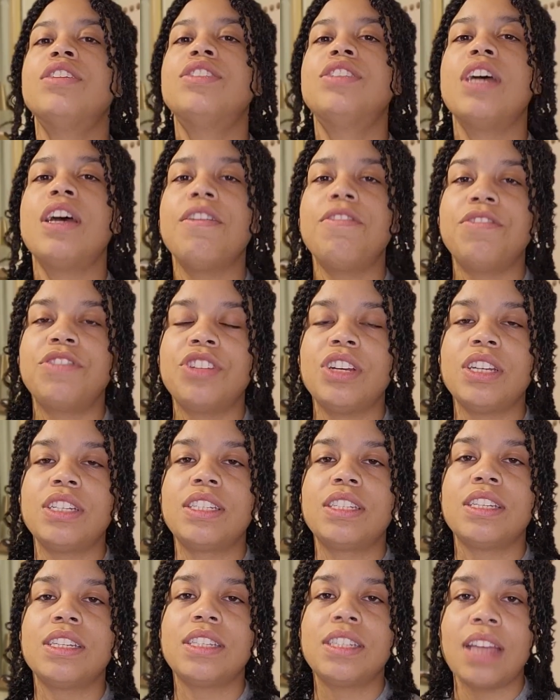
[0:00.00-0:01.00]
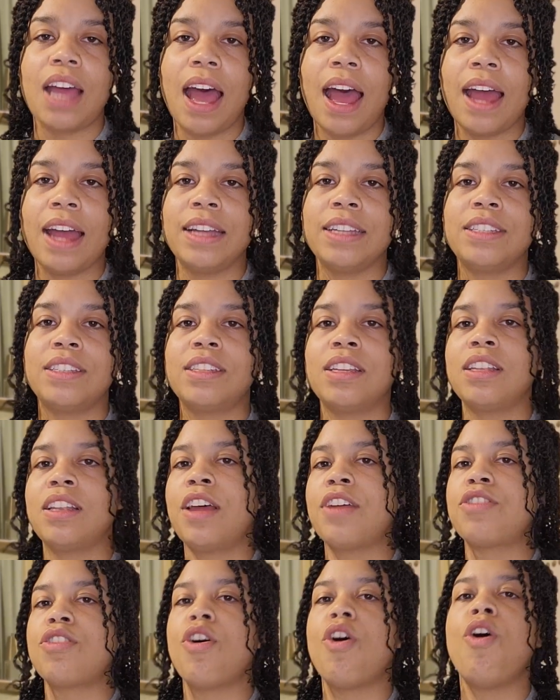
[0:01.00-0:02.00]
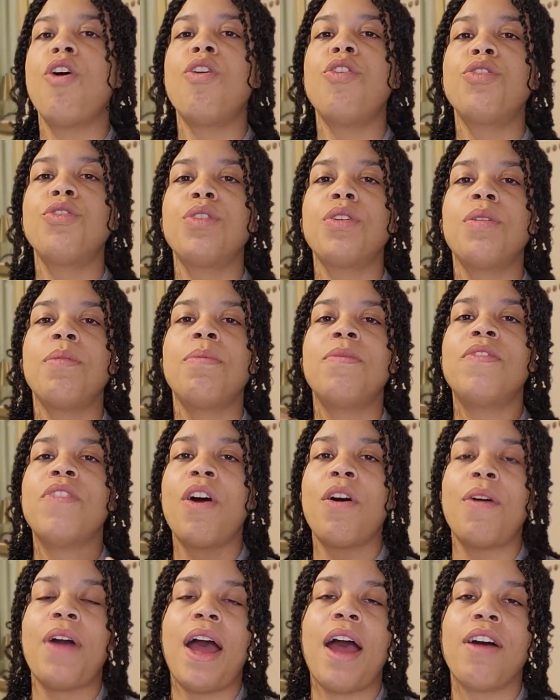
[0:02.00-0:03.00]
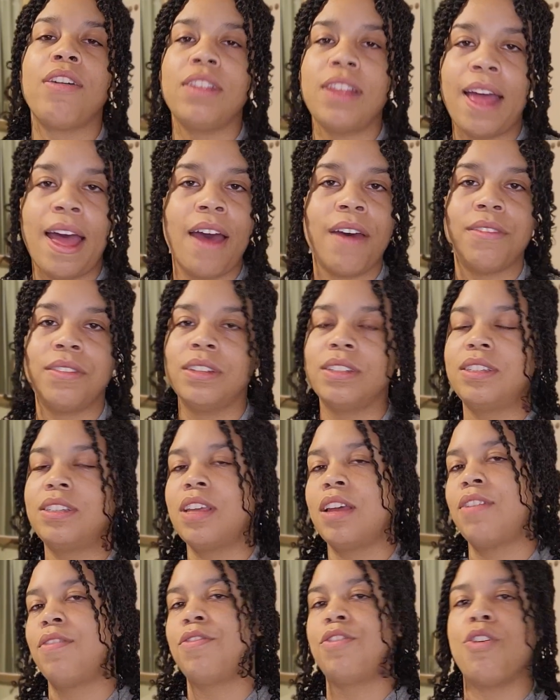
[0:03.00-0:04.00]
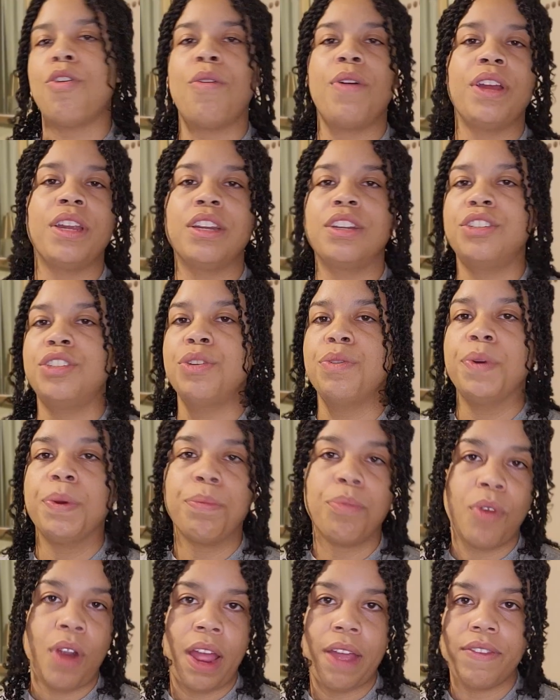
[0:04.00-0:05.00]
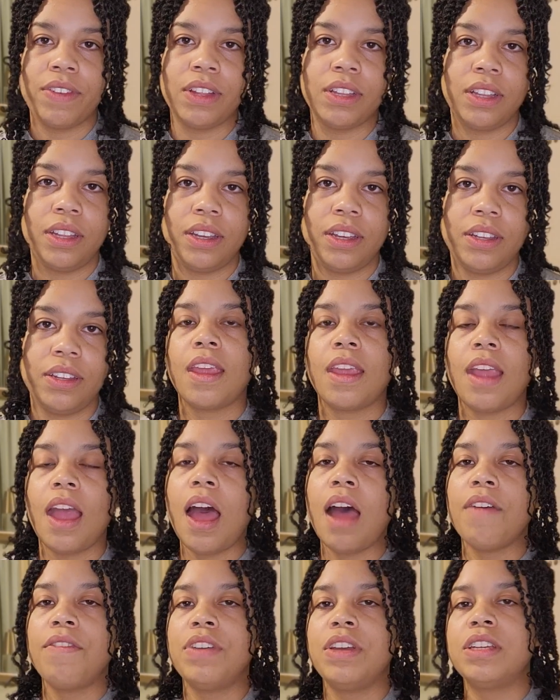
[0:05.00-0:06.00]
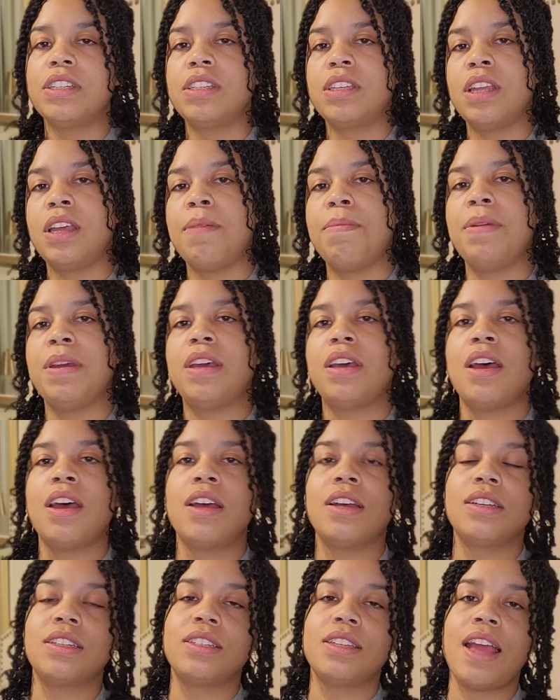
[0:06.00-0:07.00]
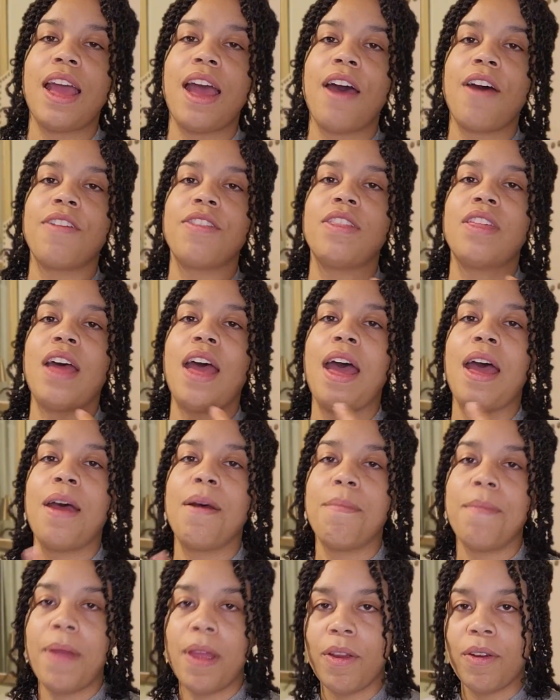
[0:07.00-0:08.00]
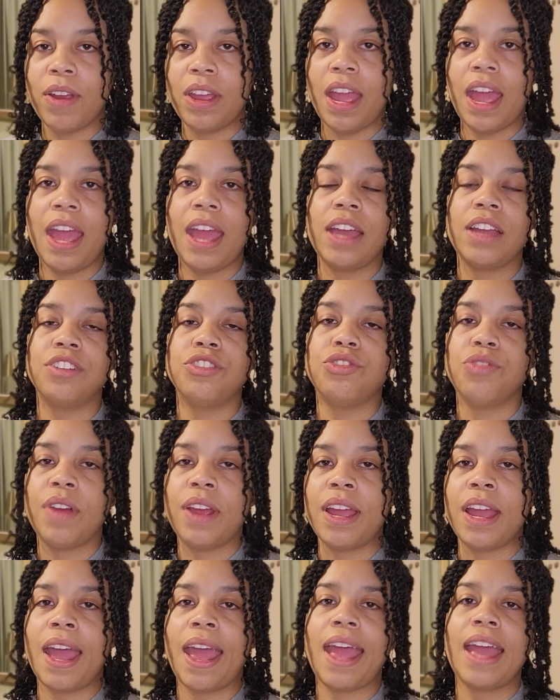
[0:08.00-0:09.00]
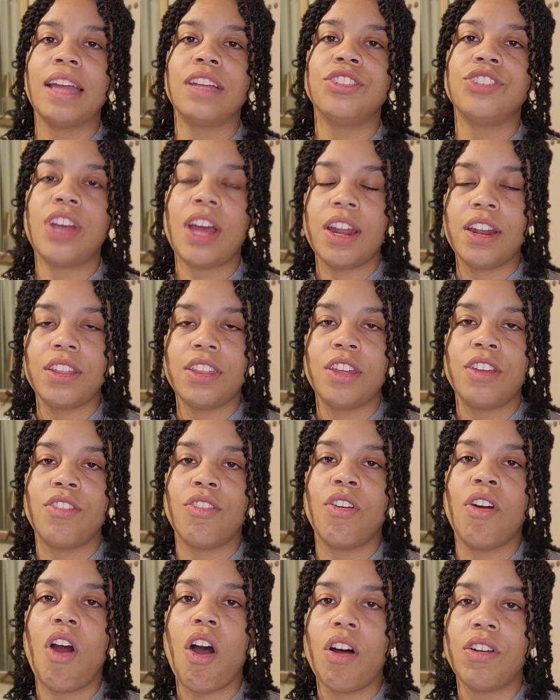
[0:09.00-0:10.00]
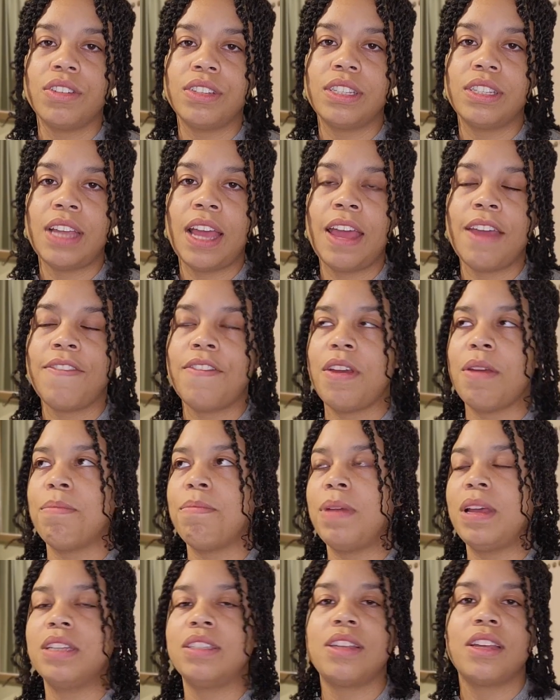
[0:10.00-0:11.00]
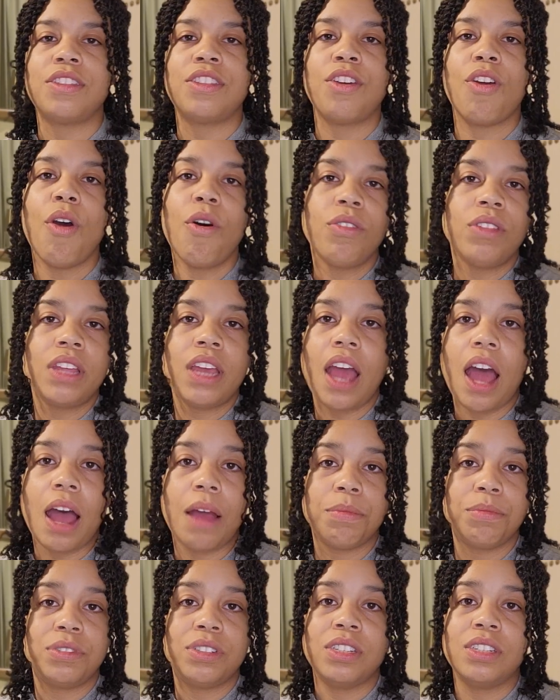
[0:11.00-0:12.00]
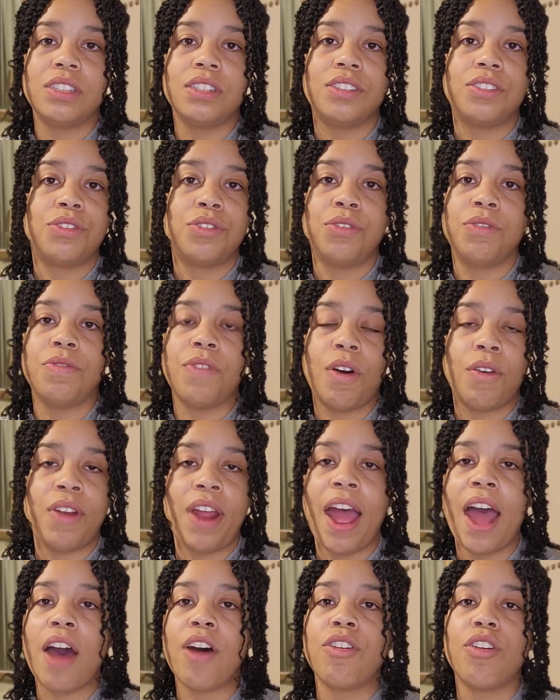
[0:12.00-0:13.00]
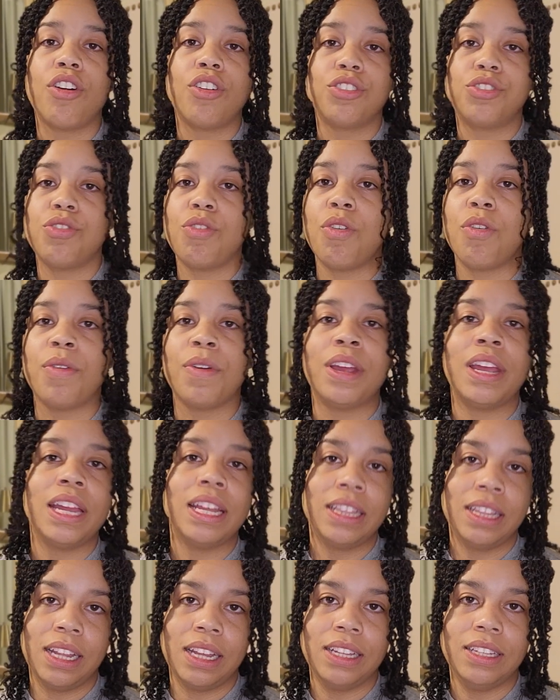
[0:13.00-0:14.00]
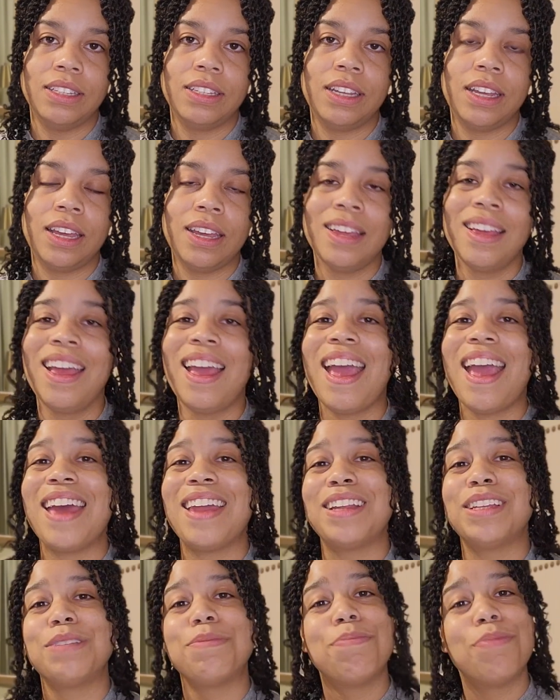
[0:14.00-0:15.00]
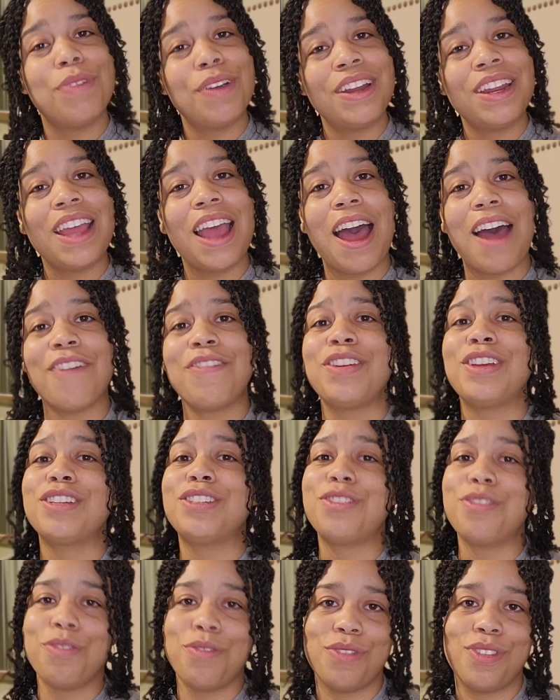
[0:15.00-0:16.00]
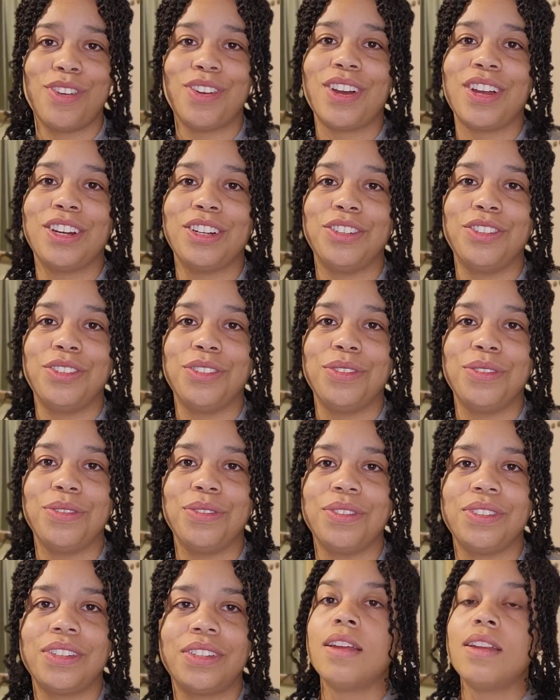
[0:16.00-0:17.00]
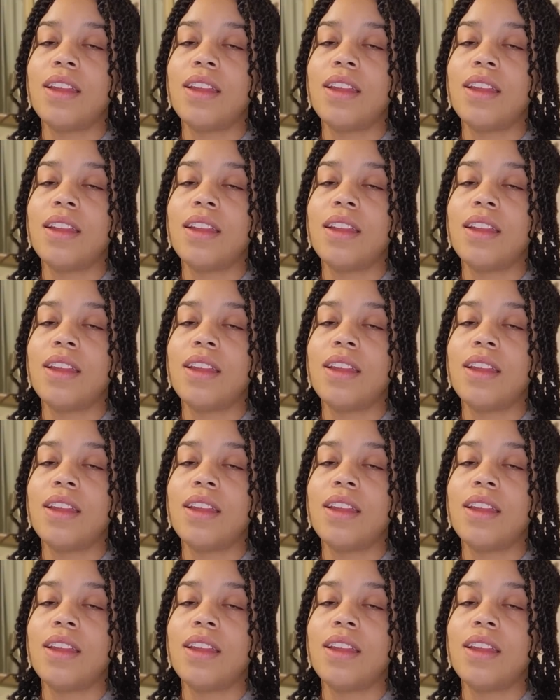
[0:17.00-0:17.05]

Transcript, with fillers: Jeff just decides to let the whole group vote out loud instead of going to do it privately. Obviously, because now that Mary, Andrea, and Jonathan are all safe, it means that the only options to vote out are Tori and Lindsay, and it's pretty obvious who they're going to choose.